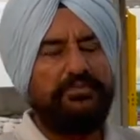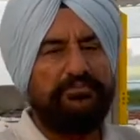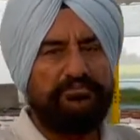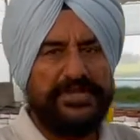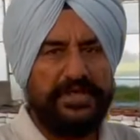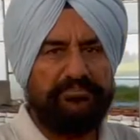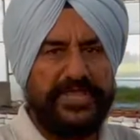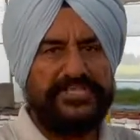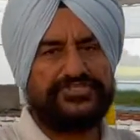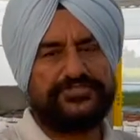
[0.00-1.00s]
made a
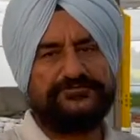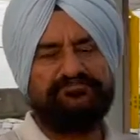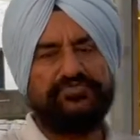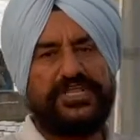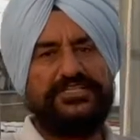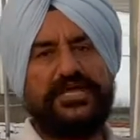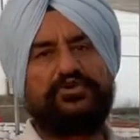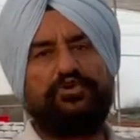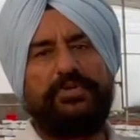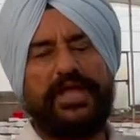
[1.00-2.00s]
base in the
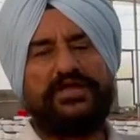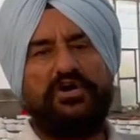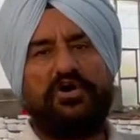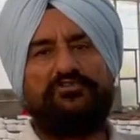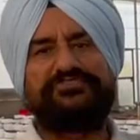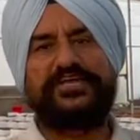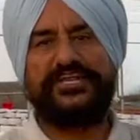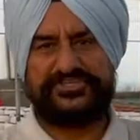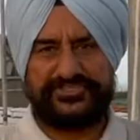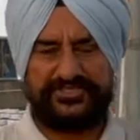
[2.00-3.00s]
grow bag of the
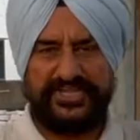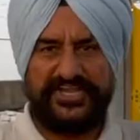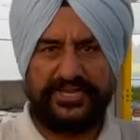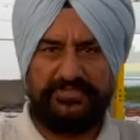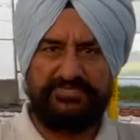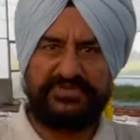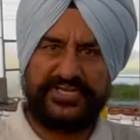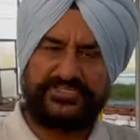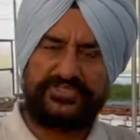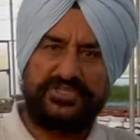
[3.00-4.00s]
grit, 8mm
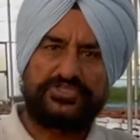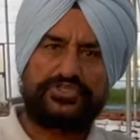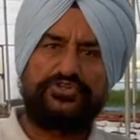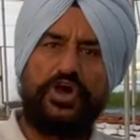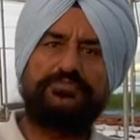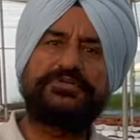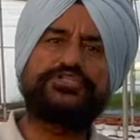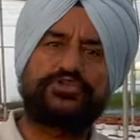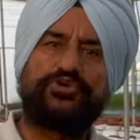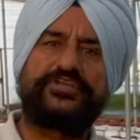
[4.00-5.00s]
grit, normal
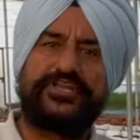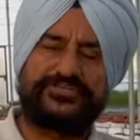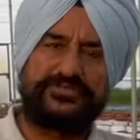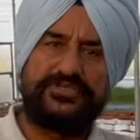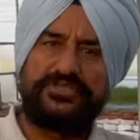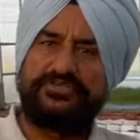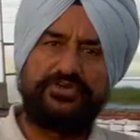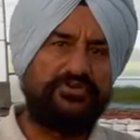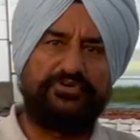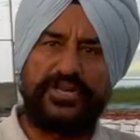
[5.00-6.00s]
stone grit. You
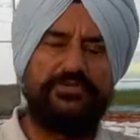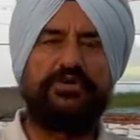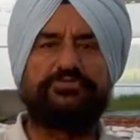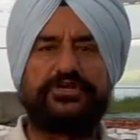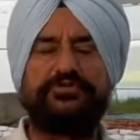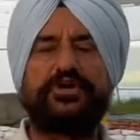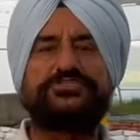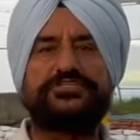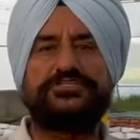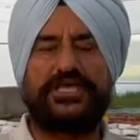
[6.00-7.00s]
don't worry about it because
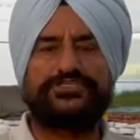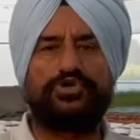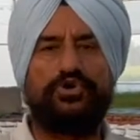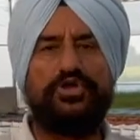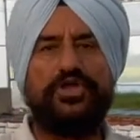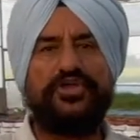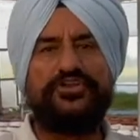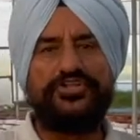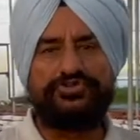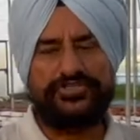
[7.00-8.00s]
it is also
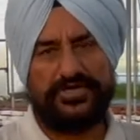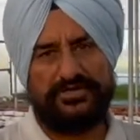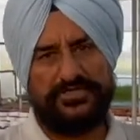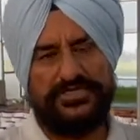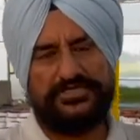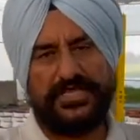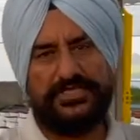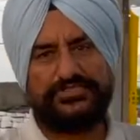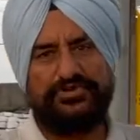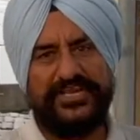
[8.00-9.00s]
neutral. It is
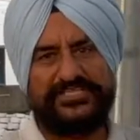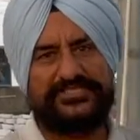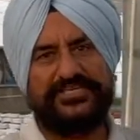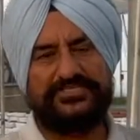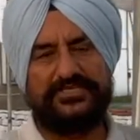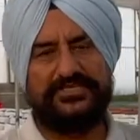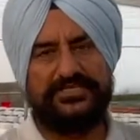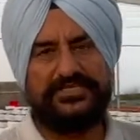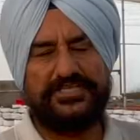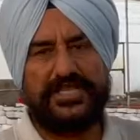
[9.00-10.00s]
also nascent.
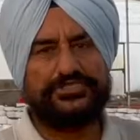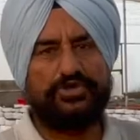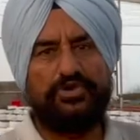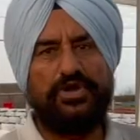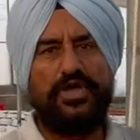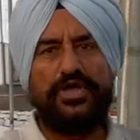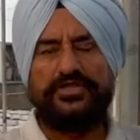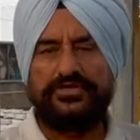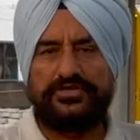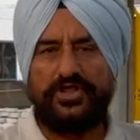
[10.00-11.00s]
It is also
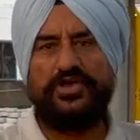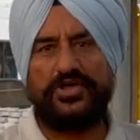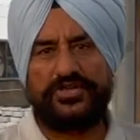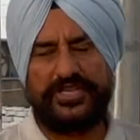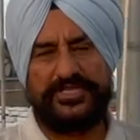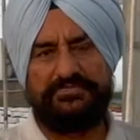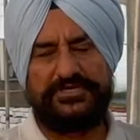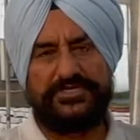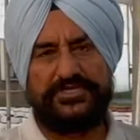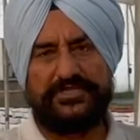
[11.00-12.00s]
non-organic
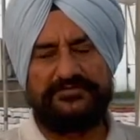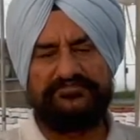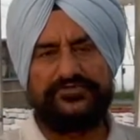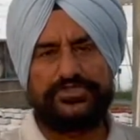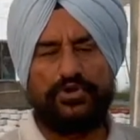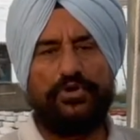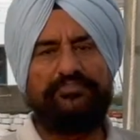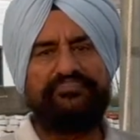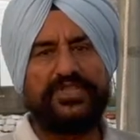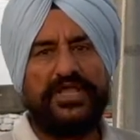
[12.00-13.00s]
material. So
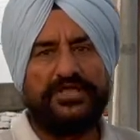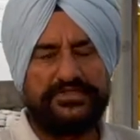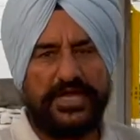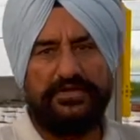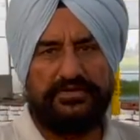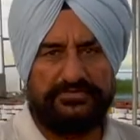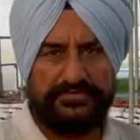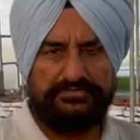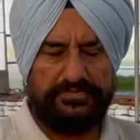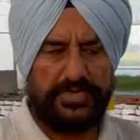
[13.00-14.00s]

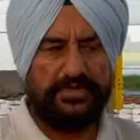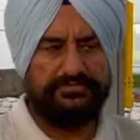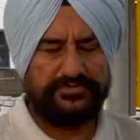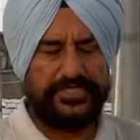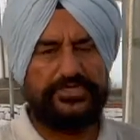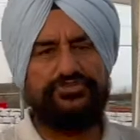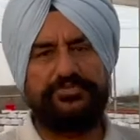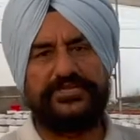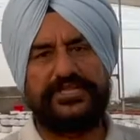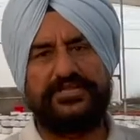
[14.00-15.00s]
the care should
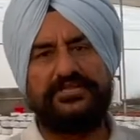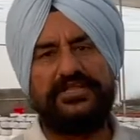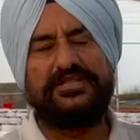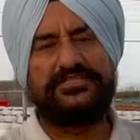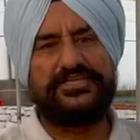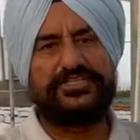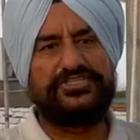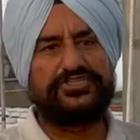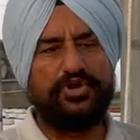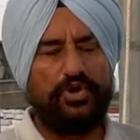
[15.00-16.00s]
be taken that there
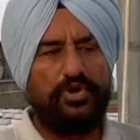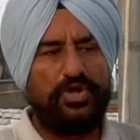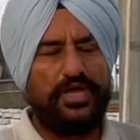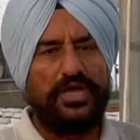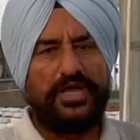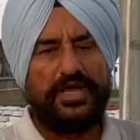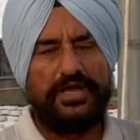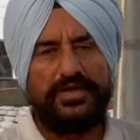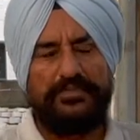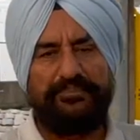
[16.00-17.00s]
is no
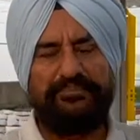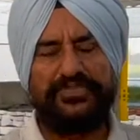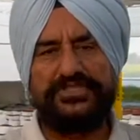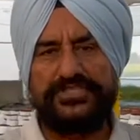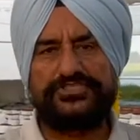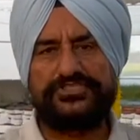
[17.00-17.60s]
calcium